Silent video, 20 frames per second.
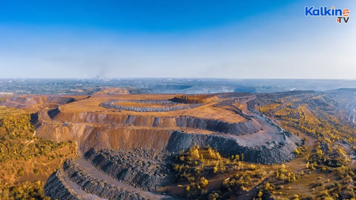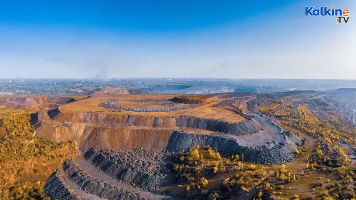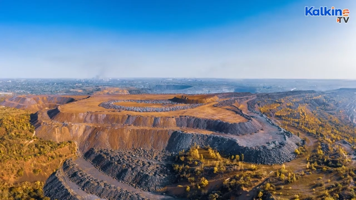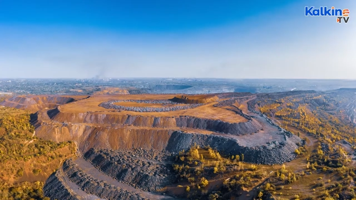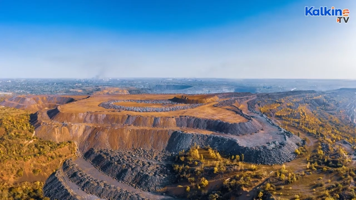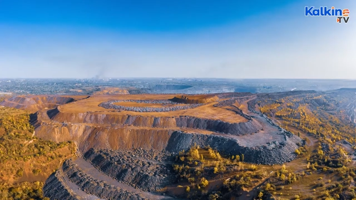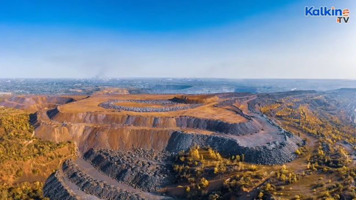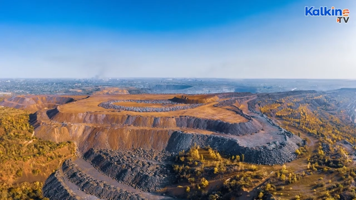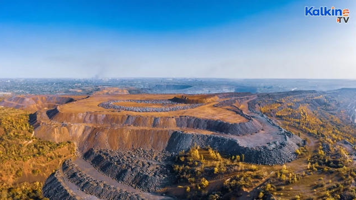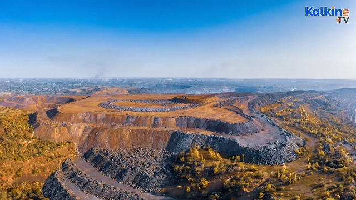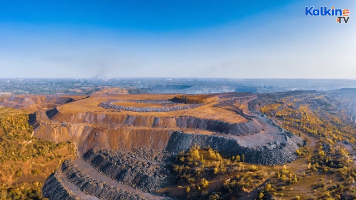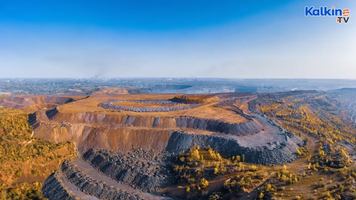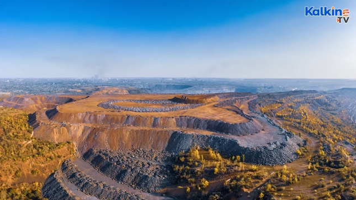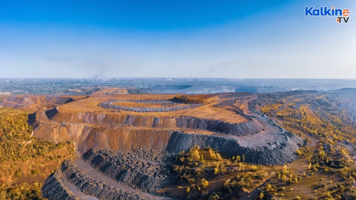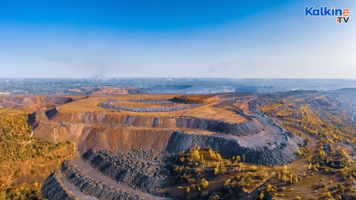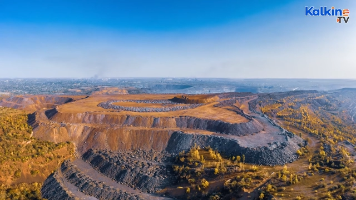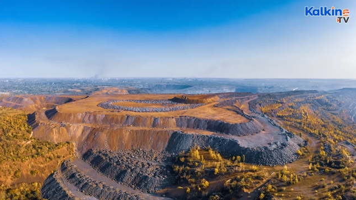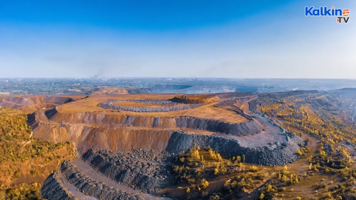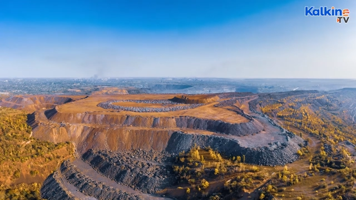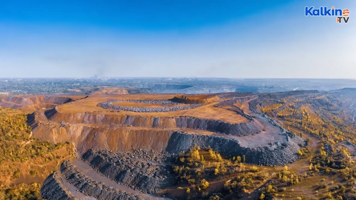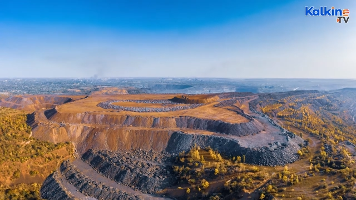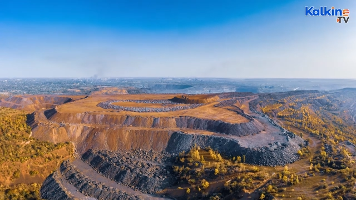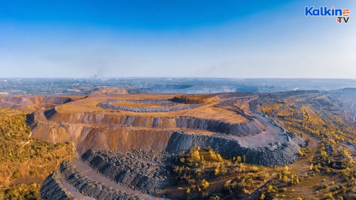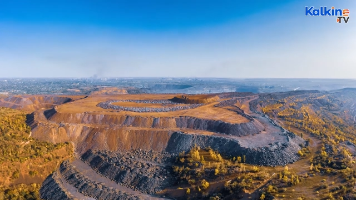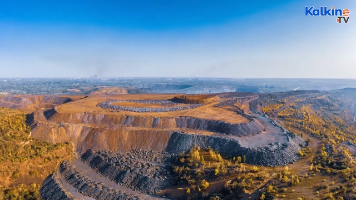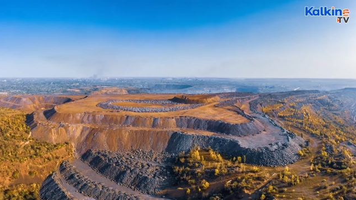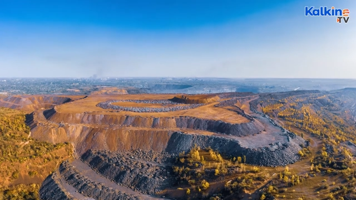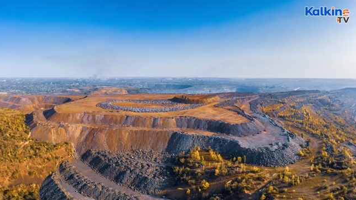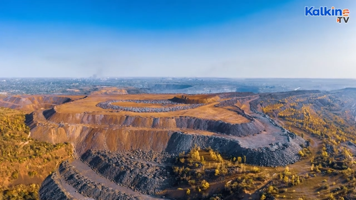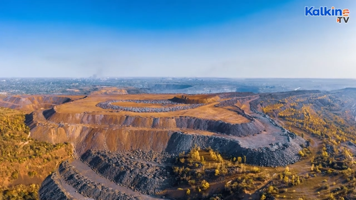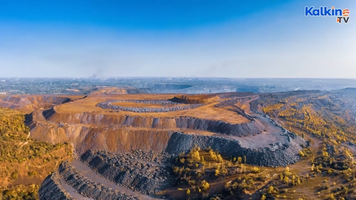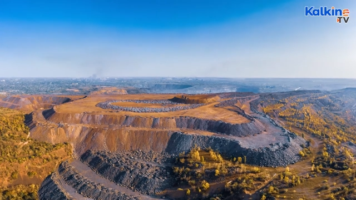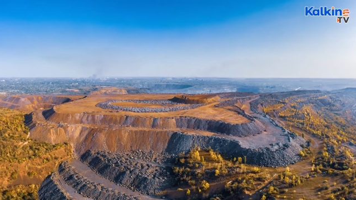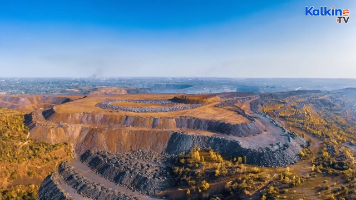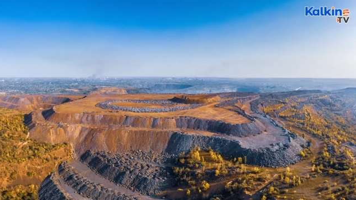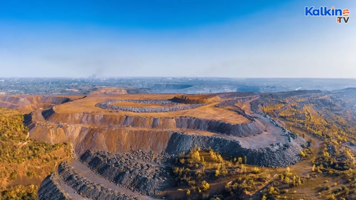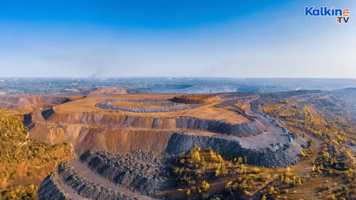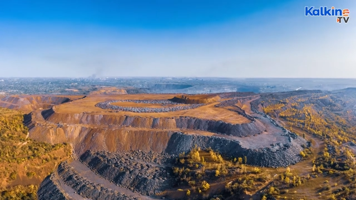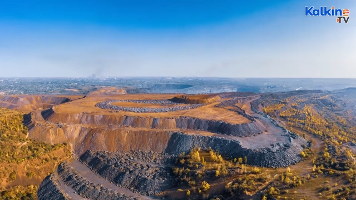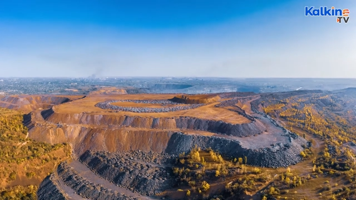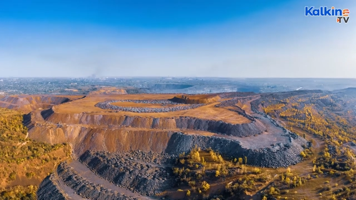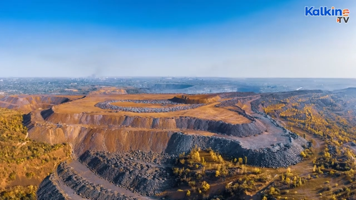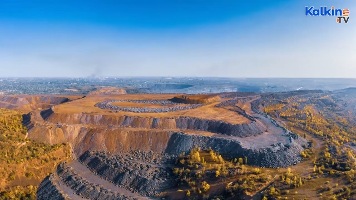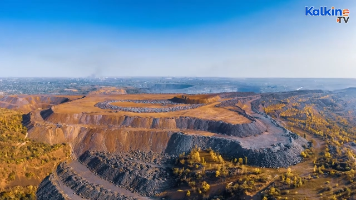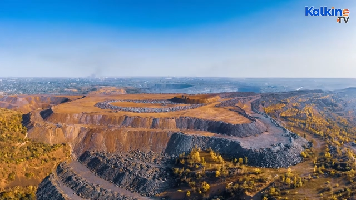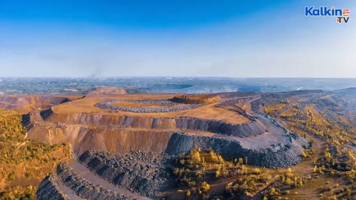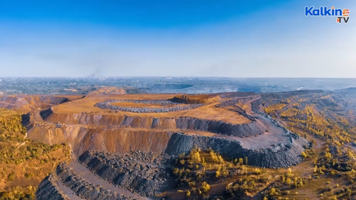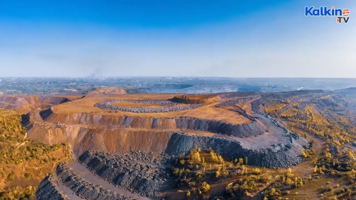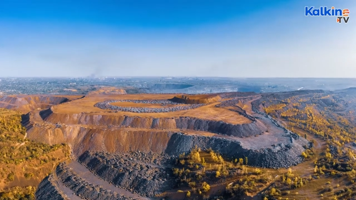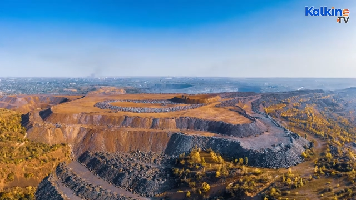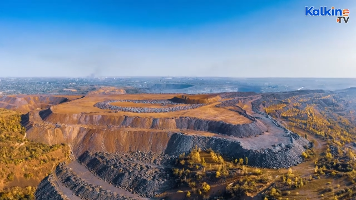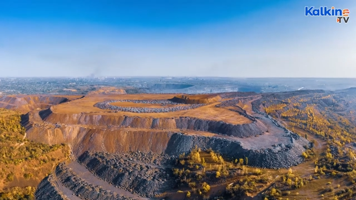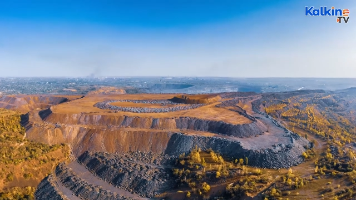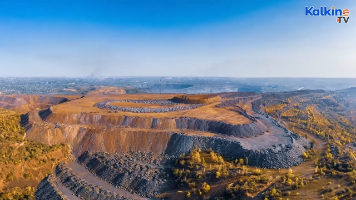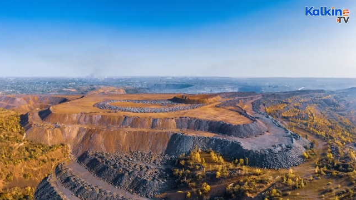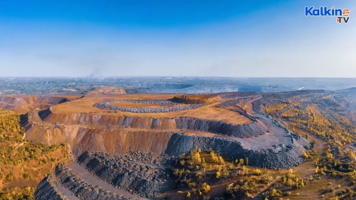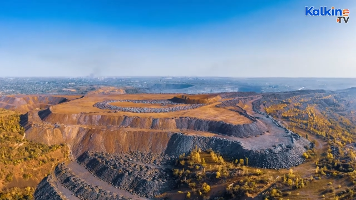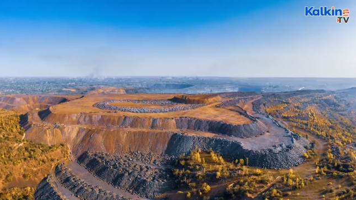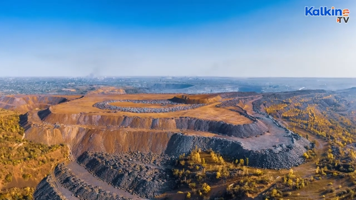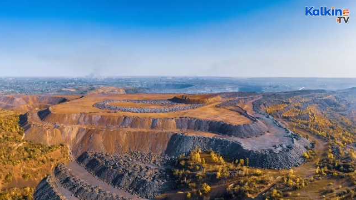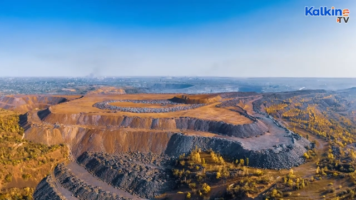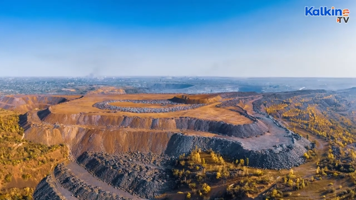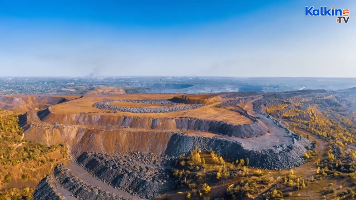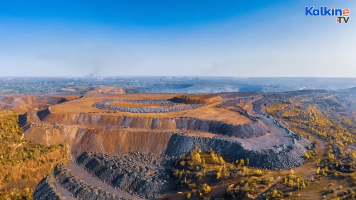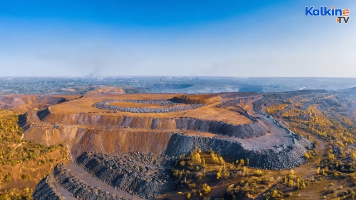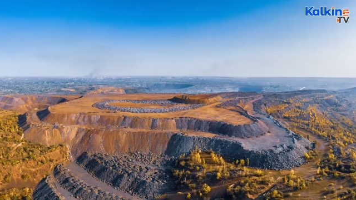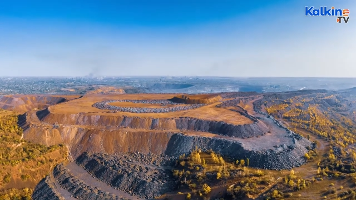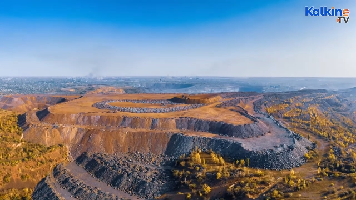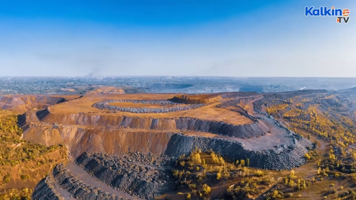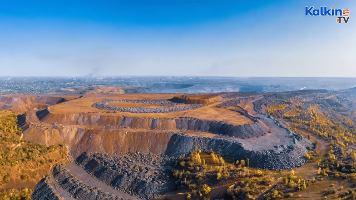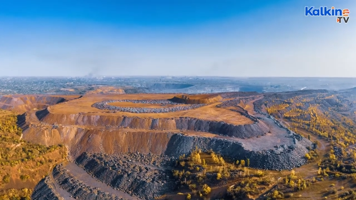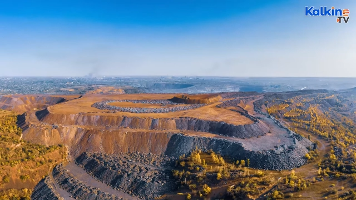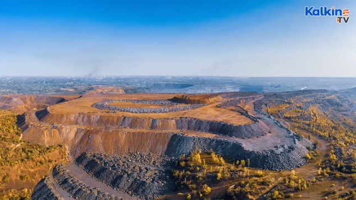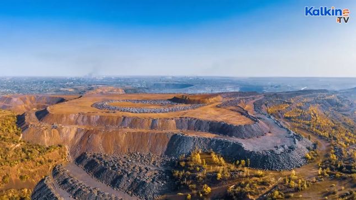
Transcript: (no speaker visible)